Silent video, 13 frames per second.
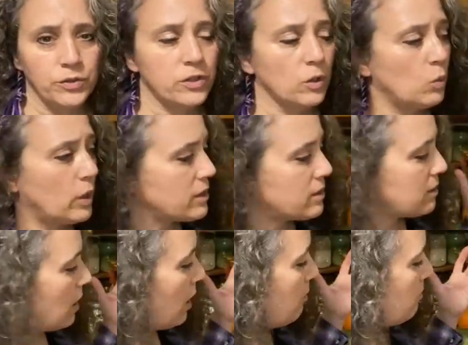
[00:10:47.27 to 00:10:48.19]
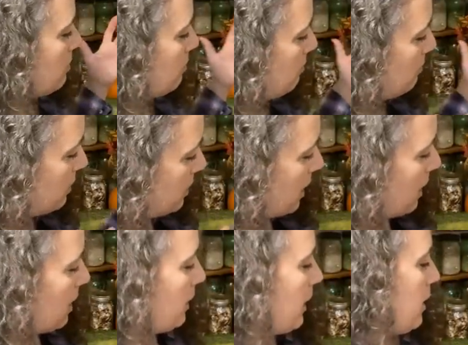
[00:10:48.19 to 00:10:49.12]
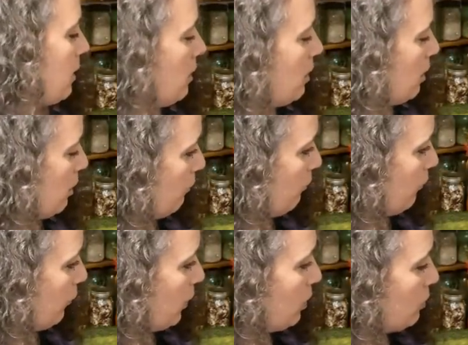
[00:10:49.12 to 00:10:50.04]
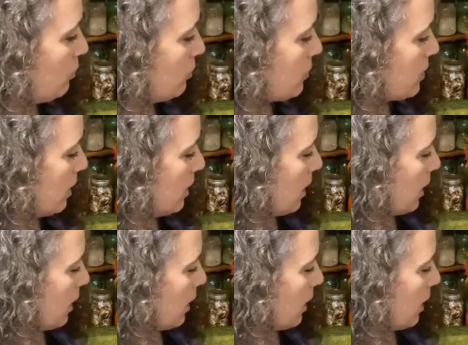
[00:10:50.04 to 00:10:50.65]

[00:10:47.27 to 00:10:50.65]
So once I'm done letting it infuse,